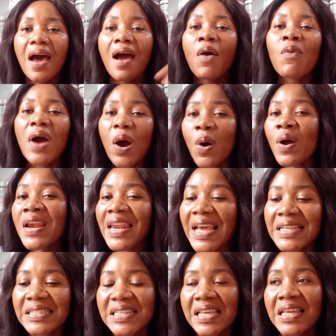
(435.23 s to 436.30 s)
our
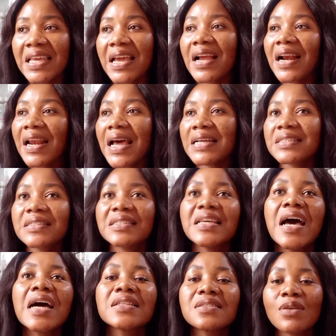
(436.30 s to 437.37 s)
online skincare class
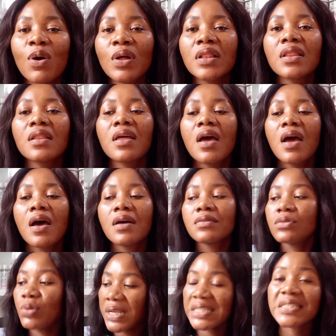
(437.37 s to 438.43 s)
starts on
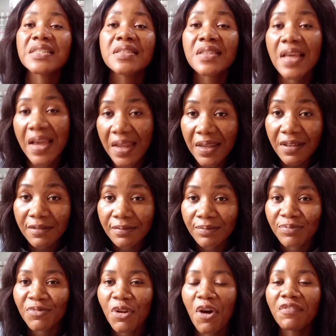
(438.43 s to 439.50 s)
29
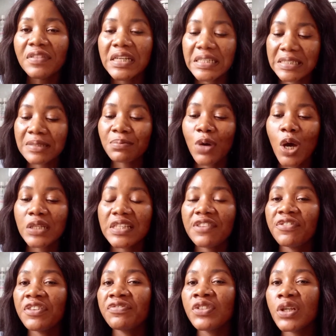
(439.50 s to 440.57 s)
of this month
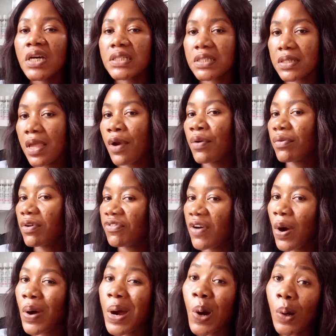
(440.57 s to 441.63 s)
if you've not enrolled
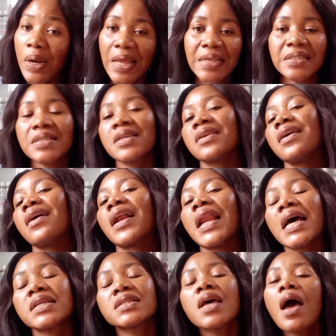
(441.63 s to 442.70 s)
for our online skincare
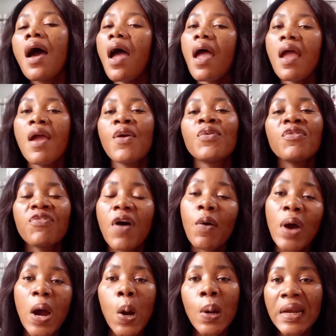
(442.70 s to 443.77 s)
class enroll for
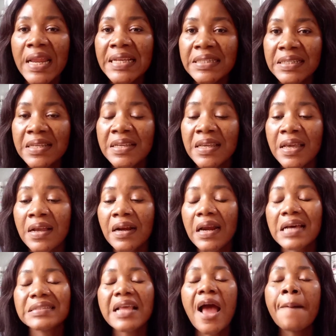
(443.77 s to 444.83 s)
our online skincare
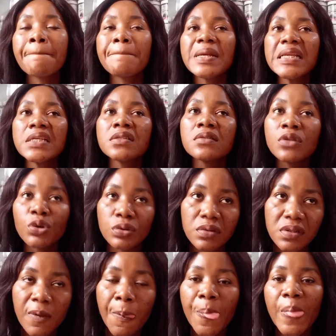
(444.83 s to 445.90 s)
class and please
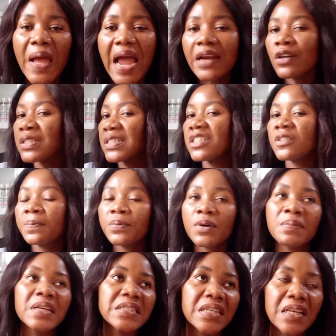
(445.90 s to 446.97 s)
note I don't teach
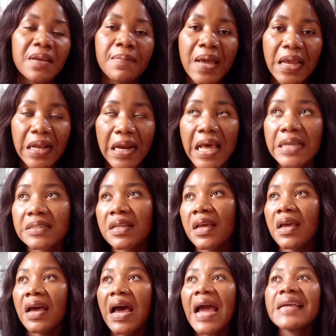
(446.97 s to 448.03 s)
promixing in my class.
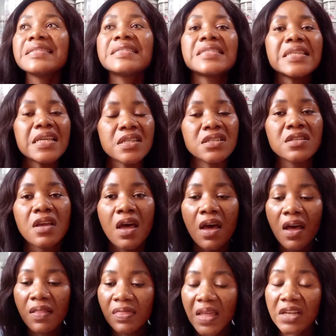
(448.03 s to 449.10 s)
I teach
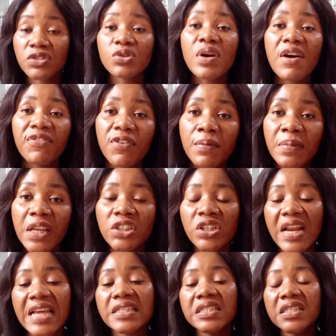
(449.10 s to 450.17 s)
natural
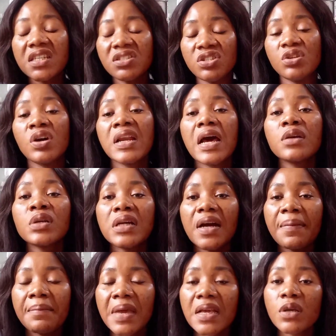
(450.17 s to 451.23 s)
formulation. I teach you on how you
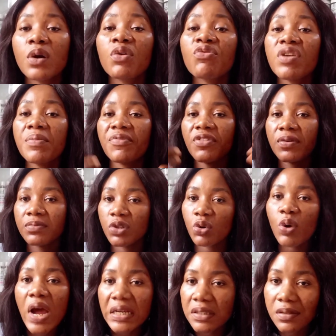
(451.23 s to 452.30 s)
can make your cream from
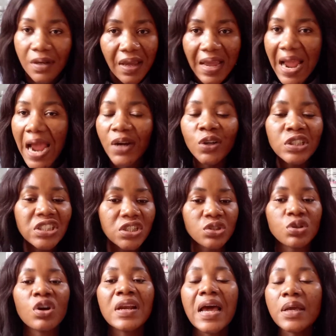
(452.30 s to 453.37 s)
scratch. I don't
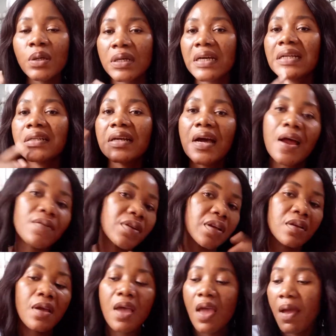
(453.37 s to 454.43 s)
teach you on how you can
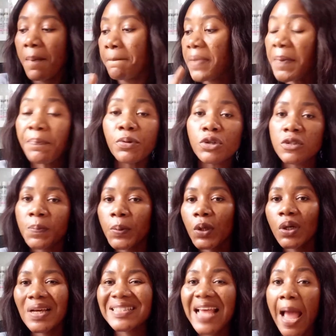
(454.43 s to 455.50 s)
carry people's
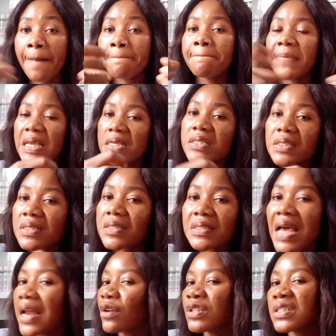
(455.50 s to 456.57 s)
products and
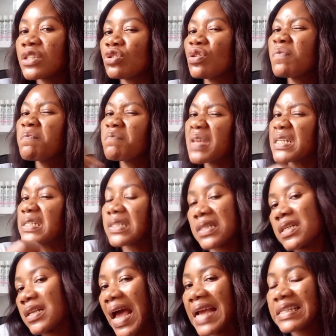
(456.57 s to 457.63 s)
mix. I don't teach you
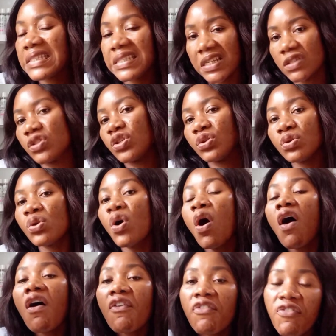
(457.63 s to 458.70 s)
mixing. I teach you
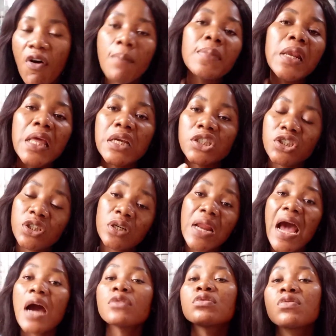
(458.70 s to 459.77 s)
formulation
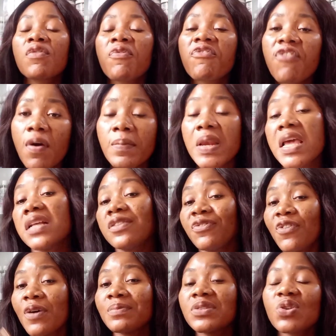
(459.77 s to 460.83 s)
how to formulate
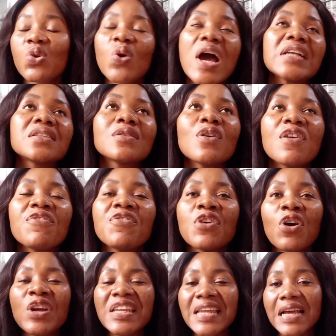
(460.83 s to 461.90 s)
from scratch. So if
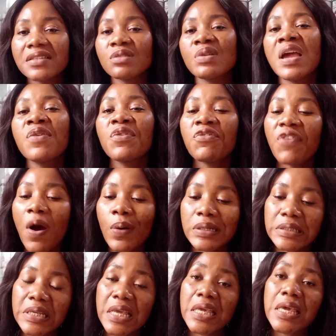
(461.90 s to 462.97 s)
you're yet to enroll for our
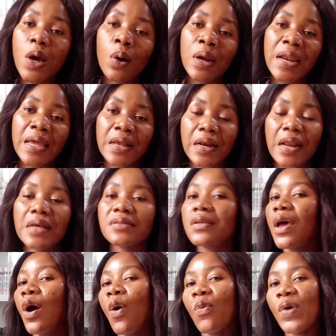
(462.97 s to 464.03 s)
skincare online
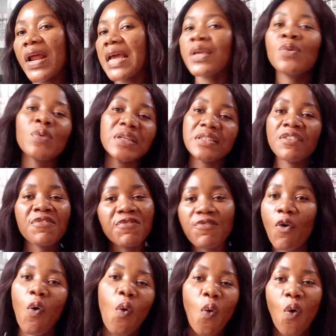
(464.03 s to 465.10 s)
class, what are you waiting
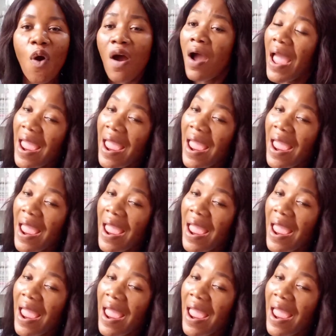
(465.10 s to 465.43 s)
for?